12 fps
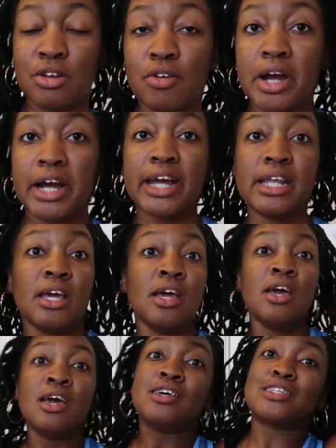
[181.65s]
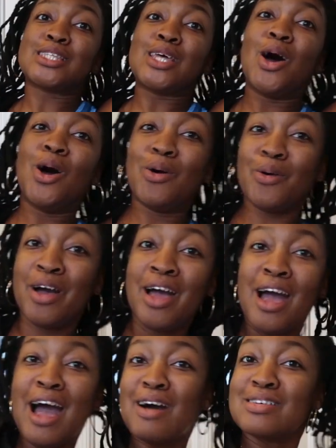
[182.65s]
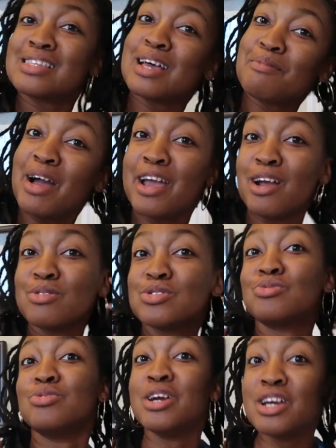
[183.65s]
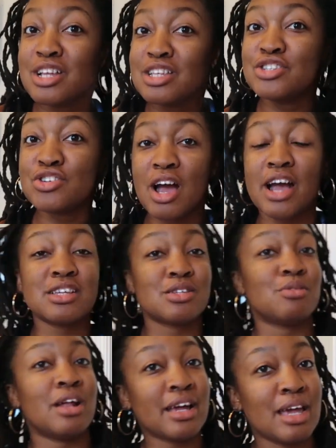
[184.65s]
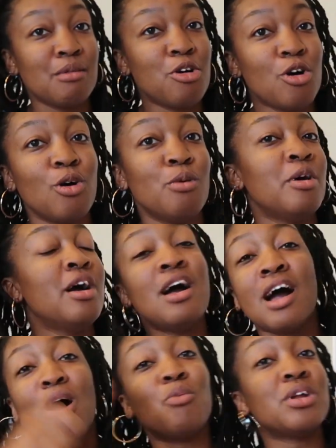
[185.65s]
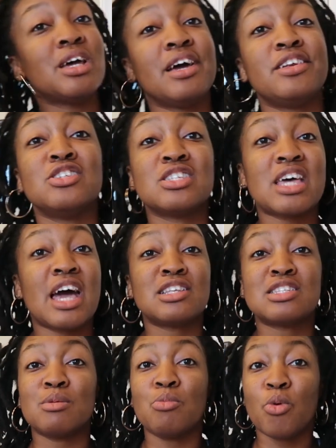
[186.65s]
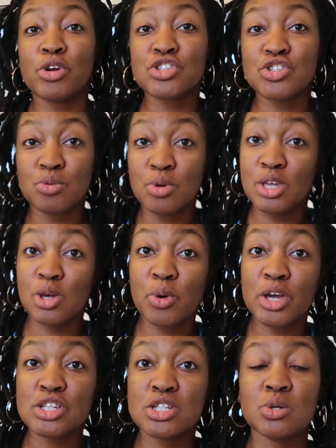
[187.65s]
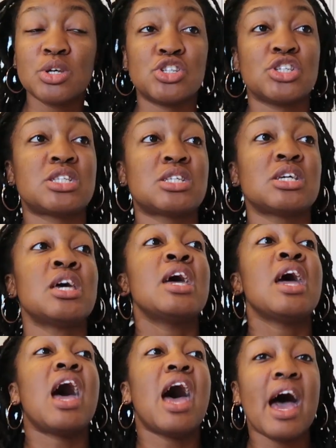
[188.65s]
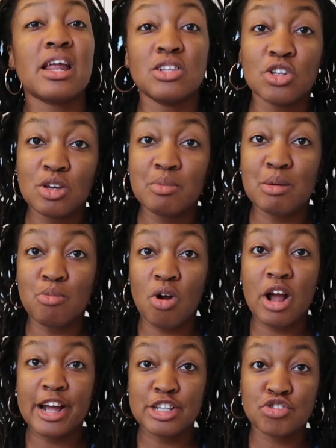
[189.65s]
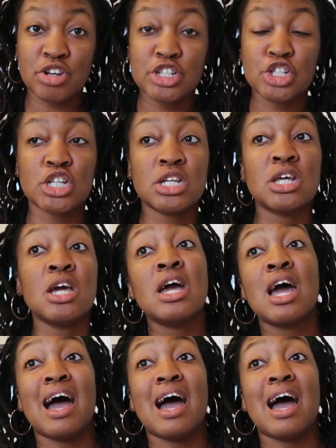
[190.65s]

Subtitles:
on your ride. So I was like, my hair was really dry. So when I came home, I went ahead and just added some moisture really quick to it, just to add a little bit more hydration.